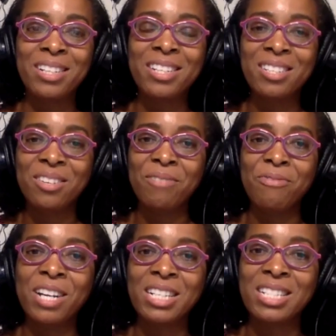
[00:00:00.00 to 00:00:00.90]
So it
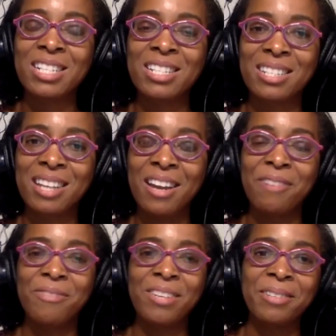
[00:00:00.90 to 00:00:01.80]
functioned as kind
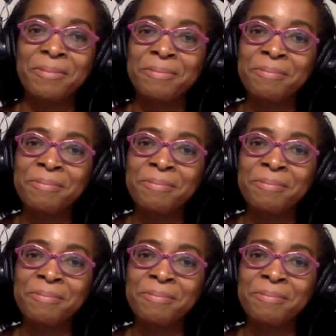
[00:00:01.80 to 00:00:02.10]
of a